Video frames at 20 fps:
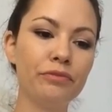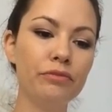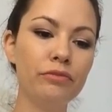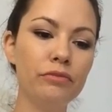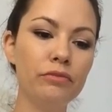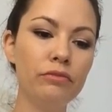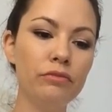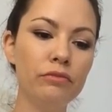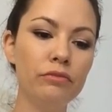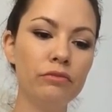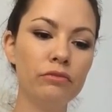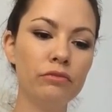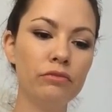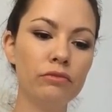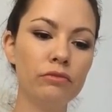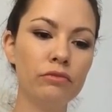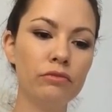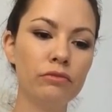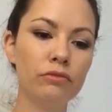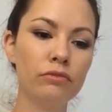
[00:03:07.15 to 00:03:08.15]

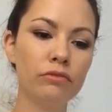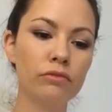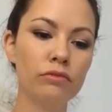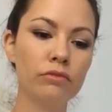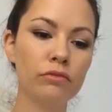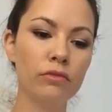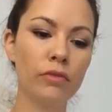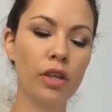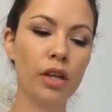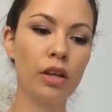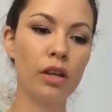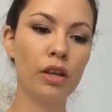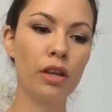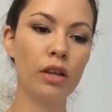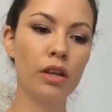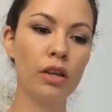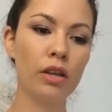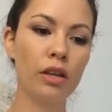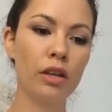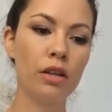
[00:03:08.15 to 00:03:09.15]

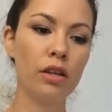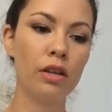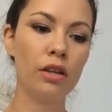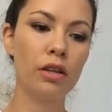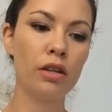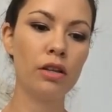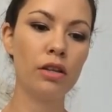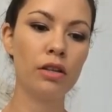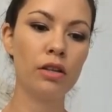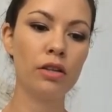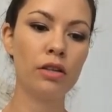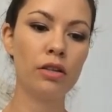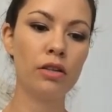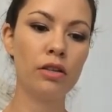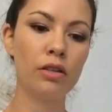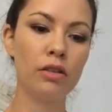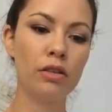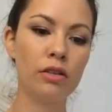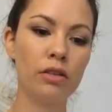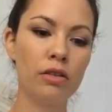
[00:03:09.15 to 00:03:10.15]

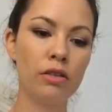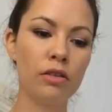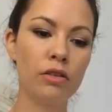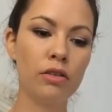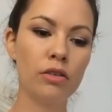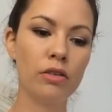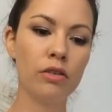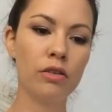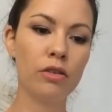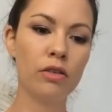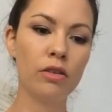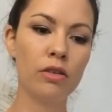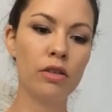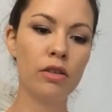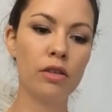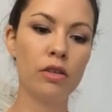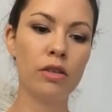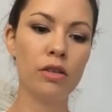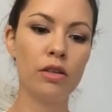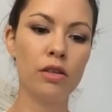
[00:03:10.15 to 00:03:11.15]

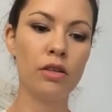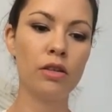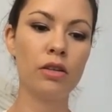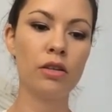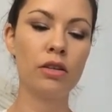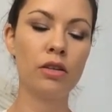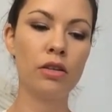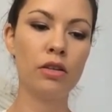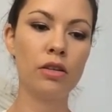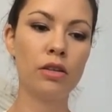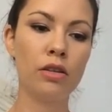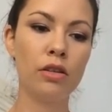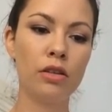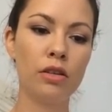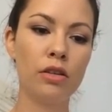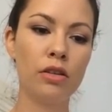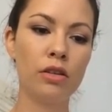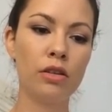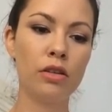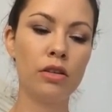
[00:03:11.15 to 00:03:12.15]

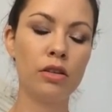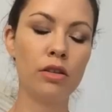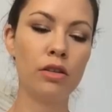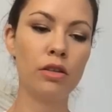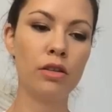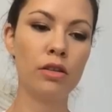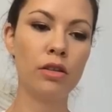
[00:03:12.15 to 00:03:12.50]
Nothing is said.